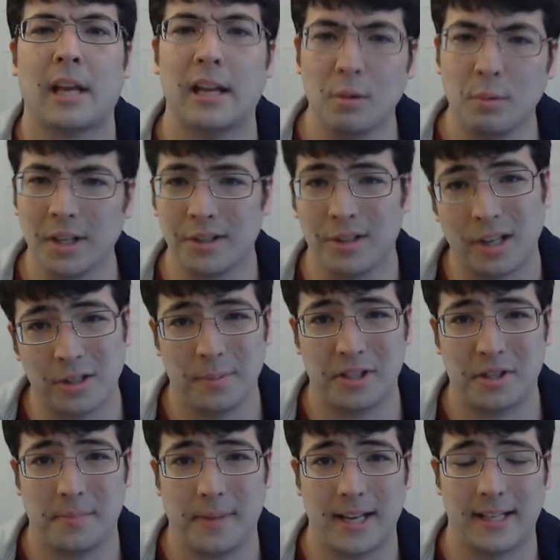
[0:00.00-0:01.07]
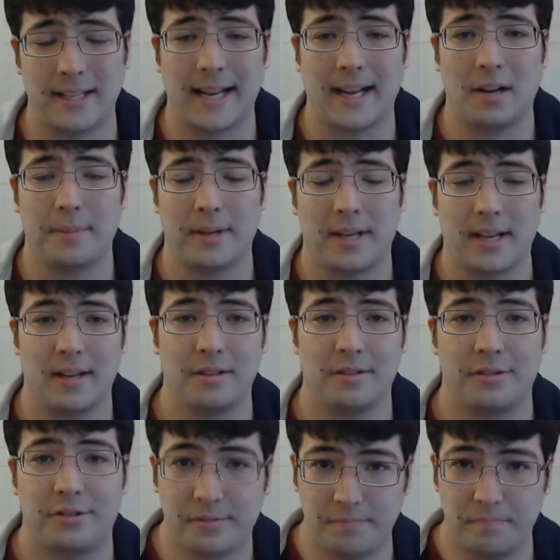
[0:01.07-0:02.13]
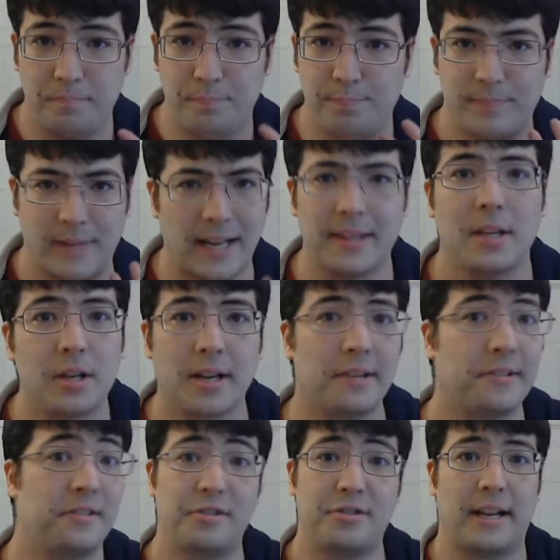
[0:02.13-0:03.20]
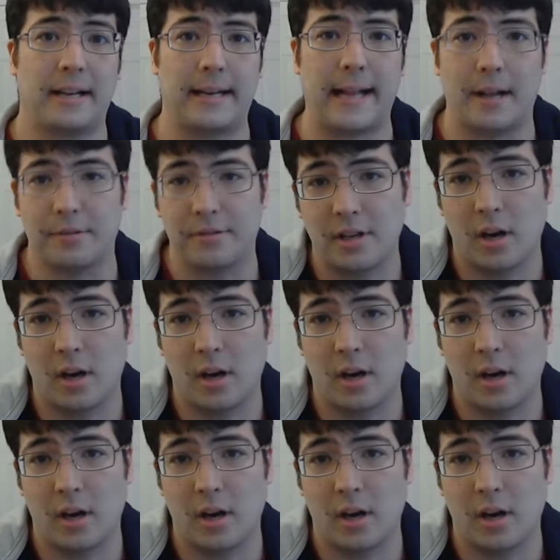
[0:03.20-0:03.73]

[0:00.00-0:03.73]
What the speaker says: I don't want to talk too much about it now because I think you guys should just check it out.